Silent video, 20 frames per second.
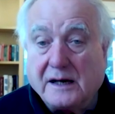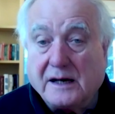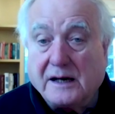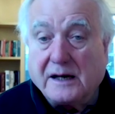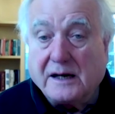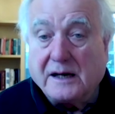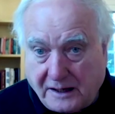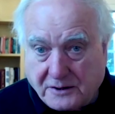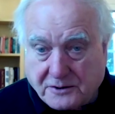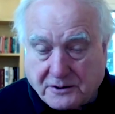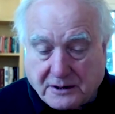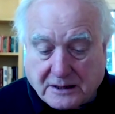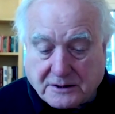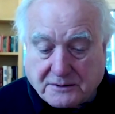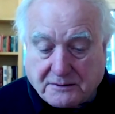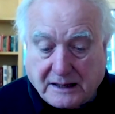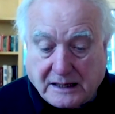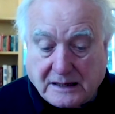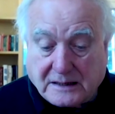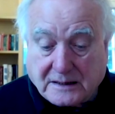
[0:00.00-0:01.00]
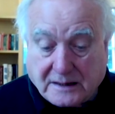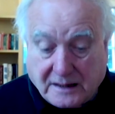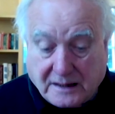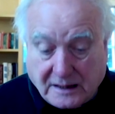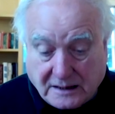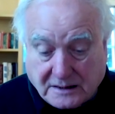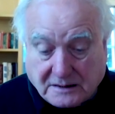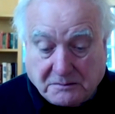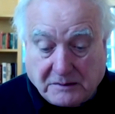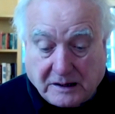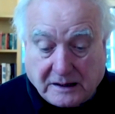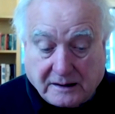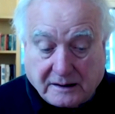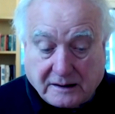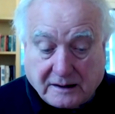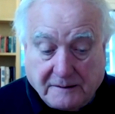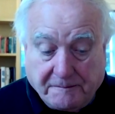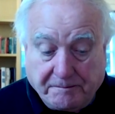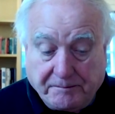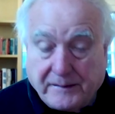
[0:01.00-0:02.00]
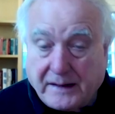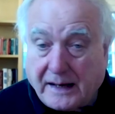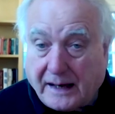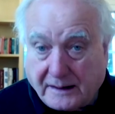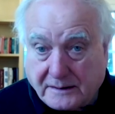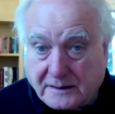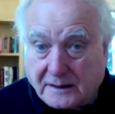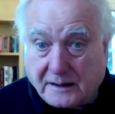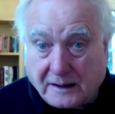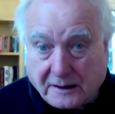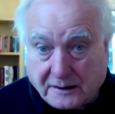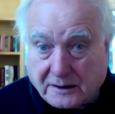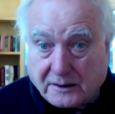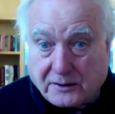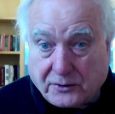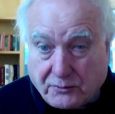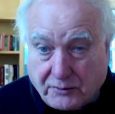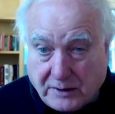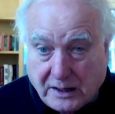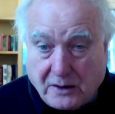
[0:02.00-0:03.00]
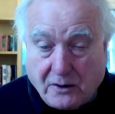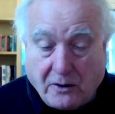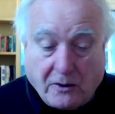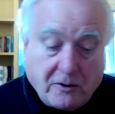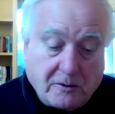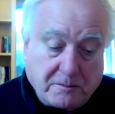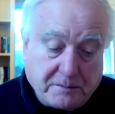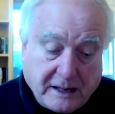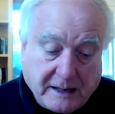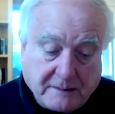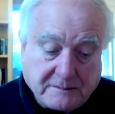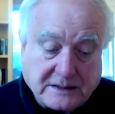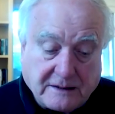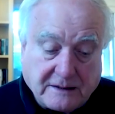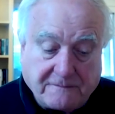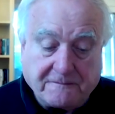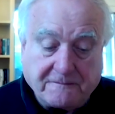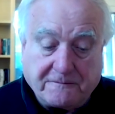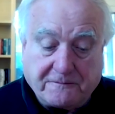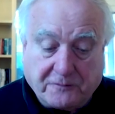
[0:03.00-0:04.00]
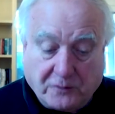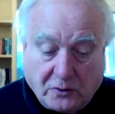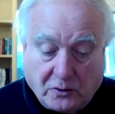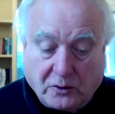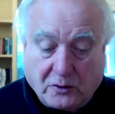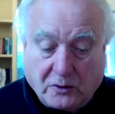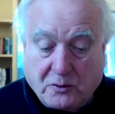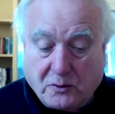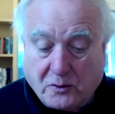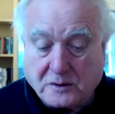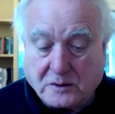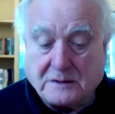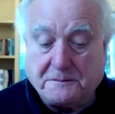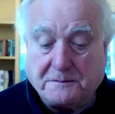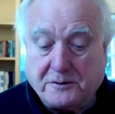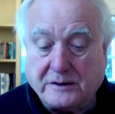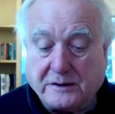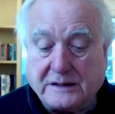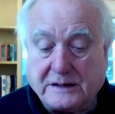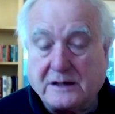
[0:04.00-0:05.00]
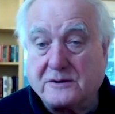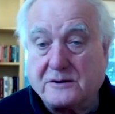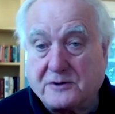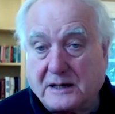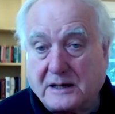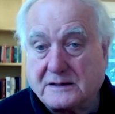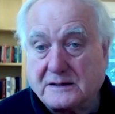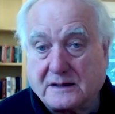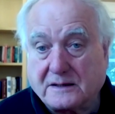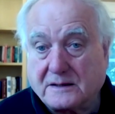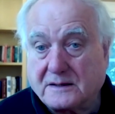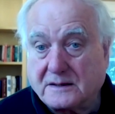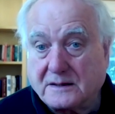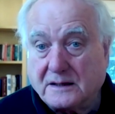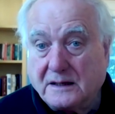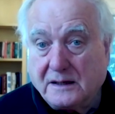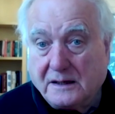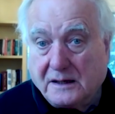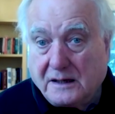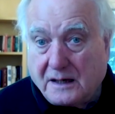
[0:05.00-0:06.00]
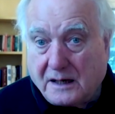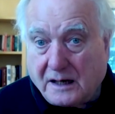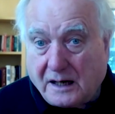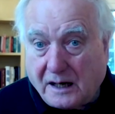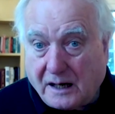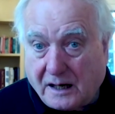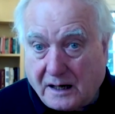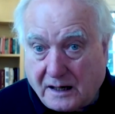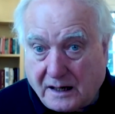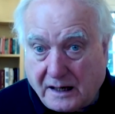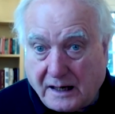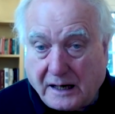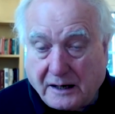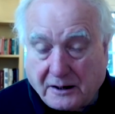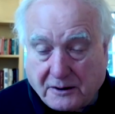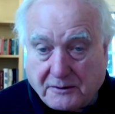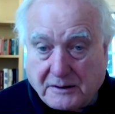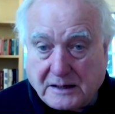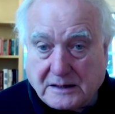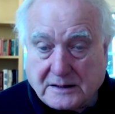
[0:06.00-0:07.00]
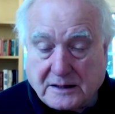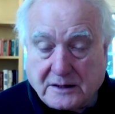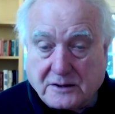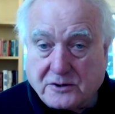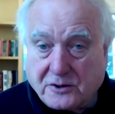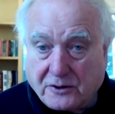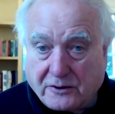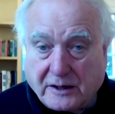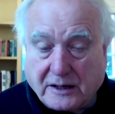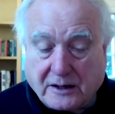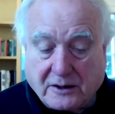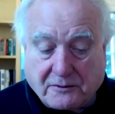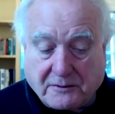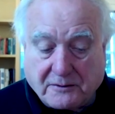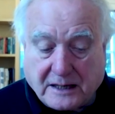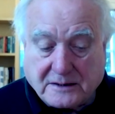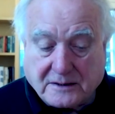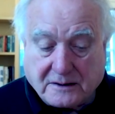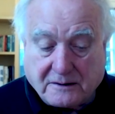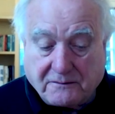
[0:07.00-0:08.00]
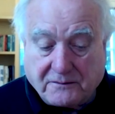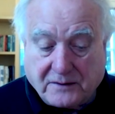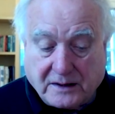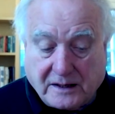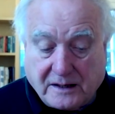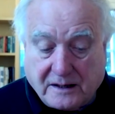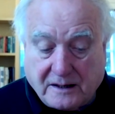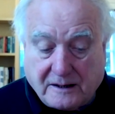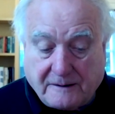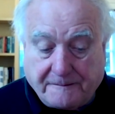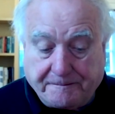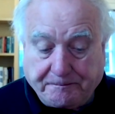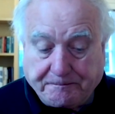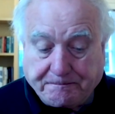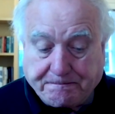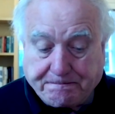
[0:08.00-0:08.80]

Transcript: in interest rates this month and another 3 or perhaps even 4 quarter point interests increases during the rest of the year.